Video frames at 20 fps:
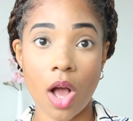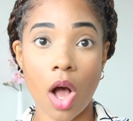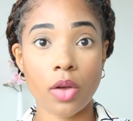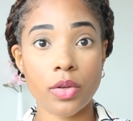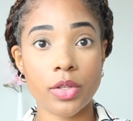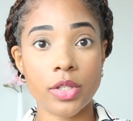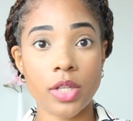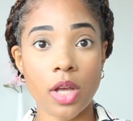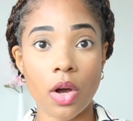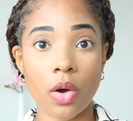
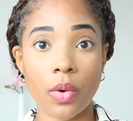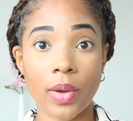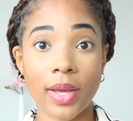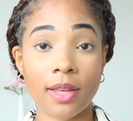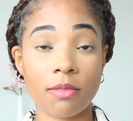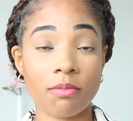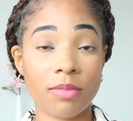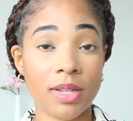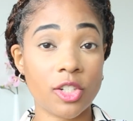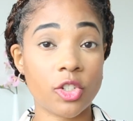Also, it
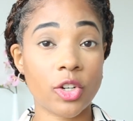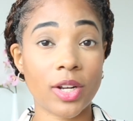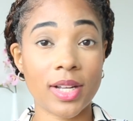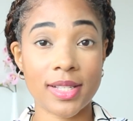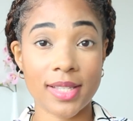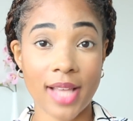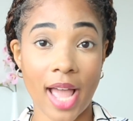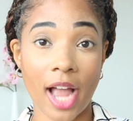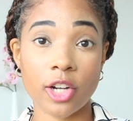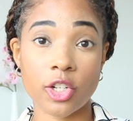can be
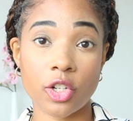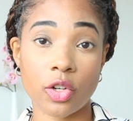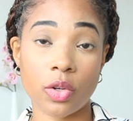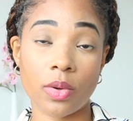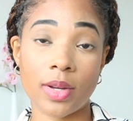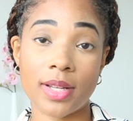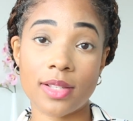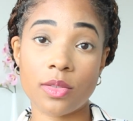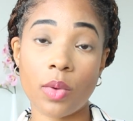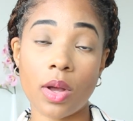
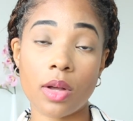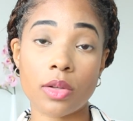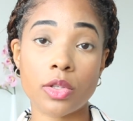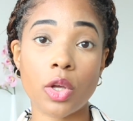transactional as well.